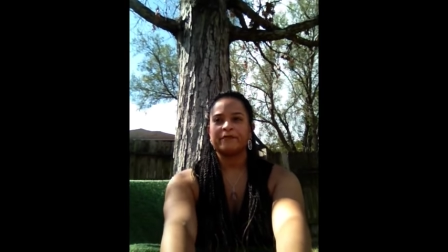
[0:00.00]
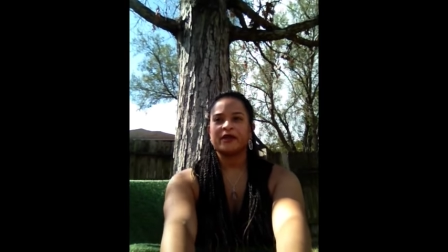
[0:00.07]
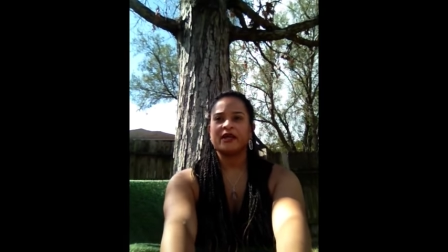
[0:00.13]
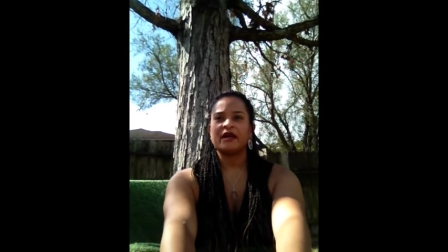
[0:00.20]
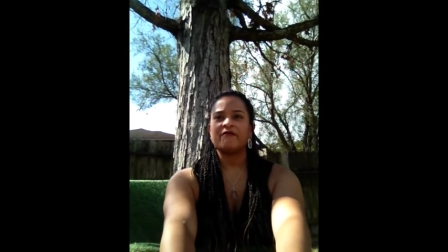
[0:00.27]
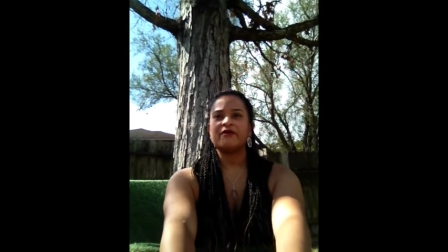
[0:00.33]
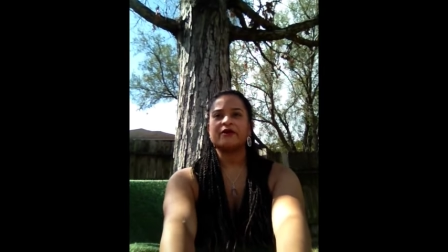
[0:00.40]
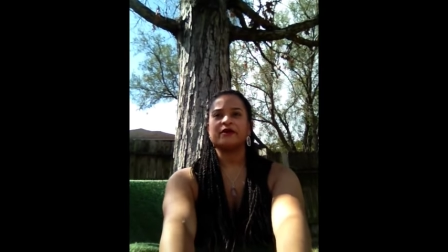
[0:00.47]

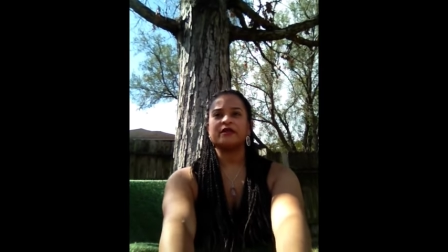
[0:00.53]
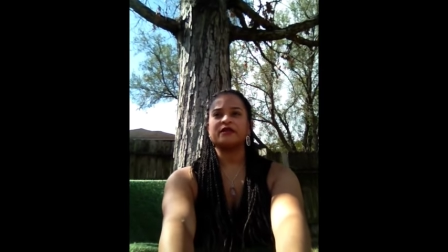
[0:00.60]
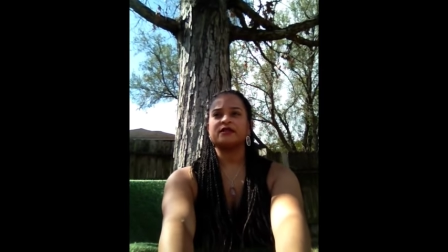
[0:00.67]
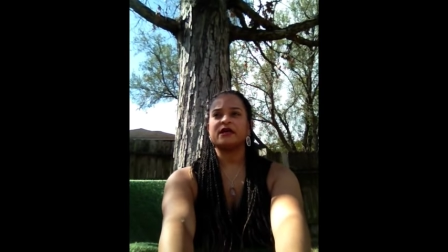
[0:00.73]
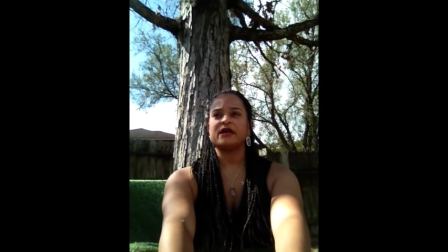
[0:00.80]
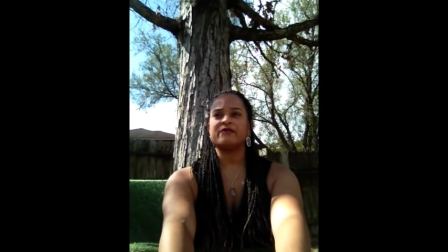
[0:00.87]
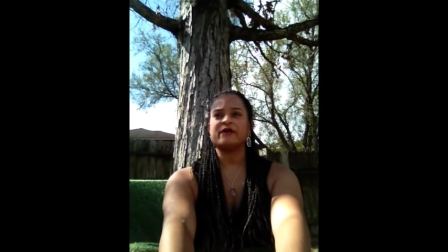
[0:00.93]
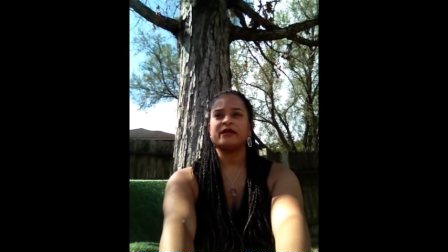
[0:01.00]
And I
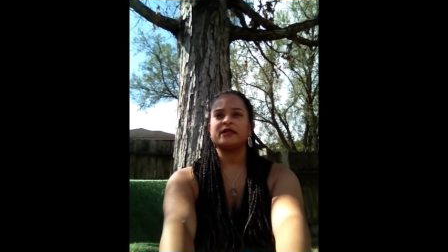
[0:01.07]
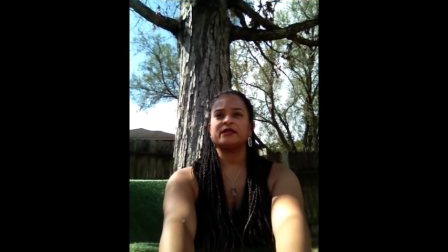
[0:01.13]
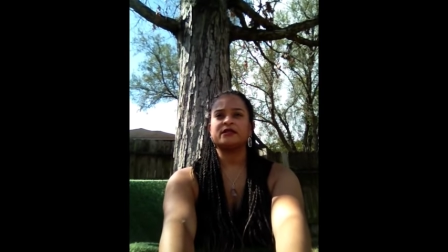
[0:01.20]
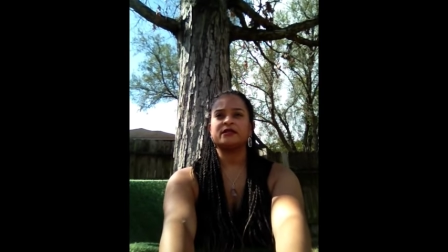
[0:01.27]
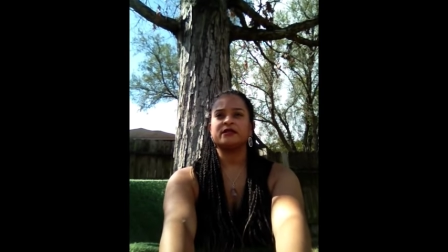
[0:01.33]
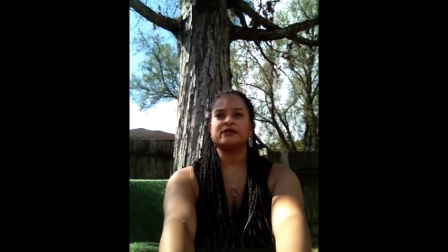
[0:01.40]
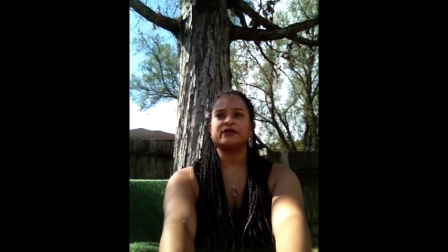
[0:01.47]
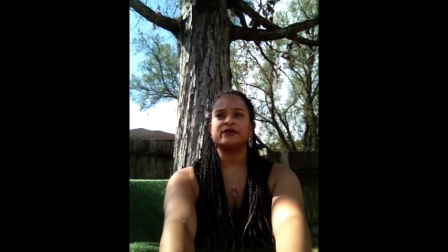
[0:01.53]
read this
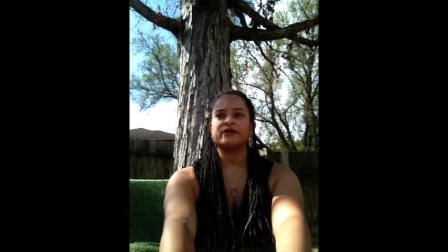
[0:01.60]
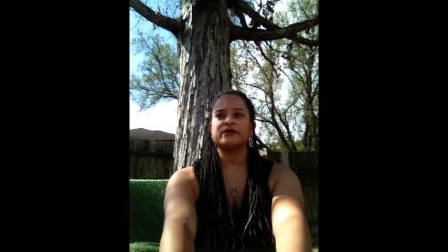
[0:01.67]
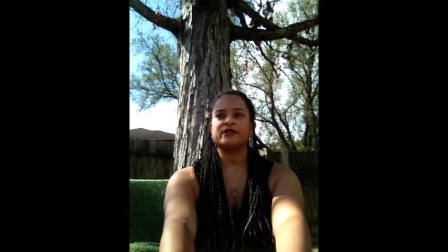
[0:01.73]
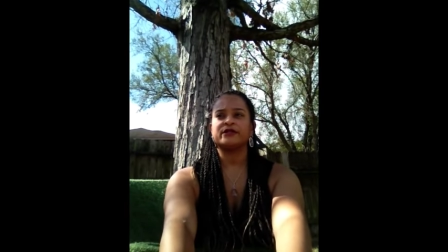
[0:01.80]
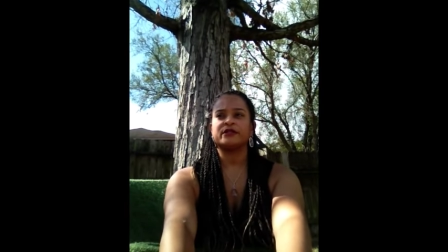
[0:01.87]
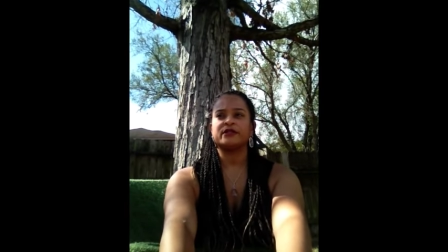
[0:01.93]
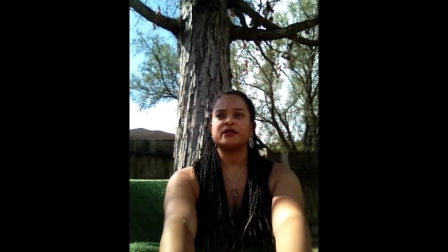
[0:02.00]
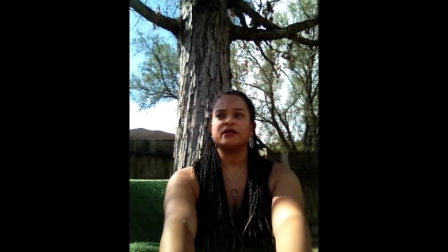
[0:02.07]
in the
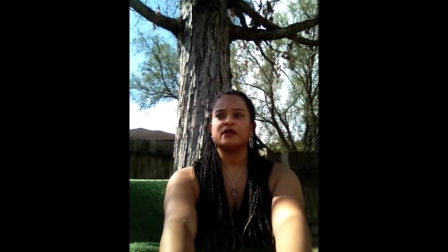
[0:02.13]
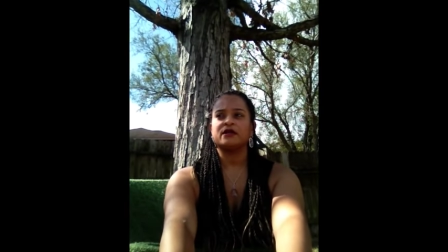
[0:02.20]
Thurgy